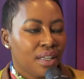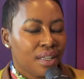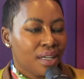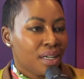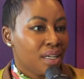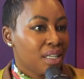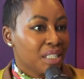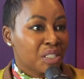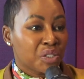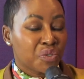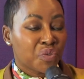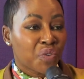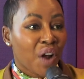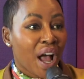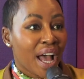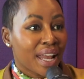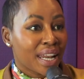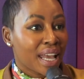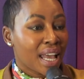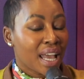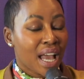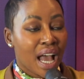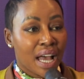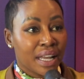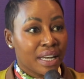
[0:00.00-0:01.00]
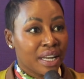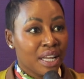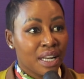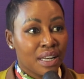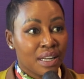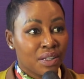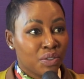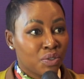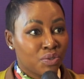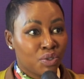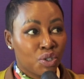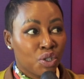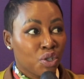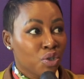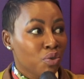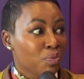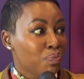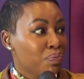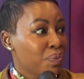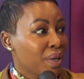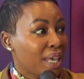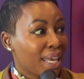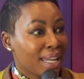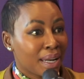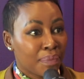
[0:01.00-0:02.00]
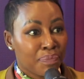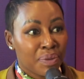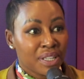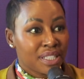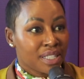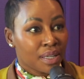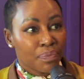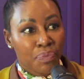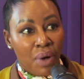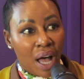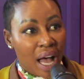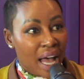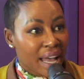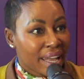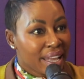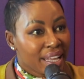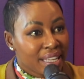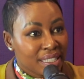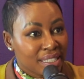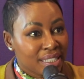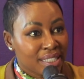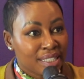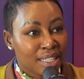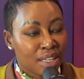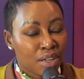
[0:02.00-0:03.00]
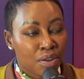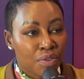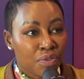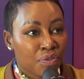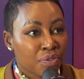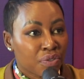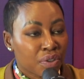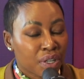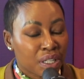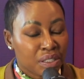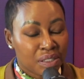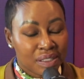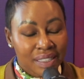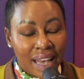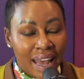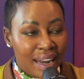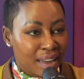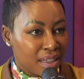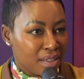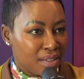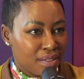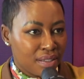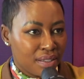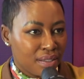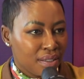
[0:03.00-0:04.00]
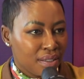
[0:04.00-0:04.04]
It's Friday, I need to get a pizza pie instead of a salad,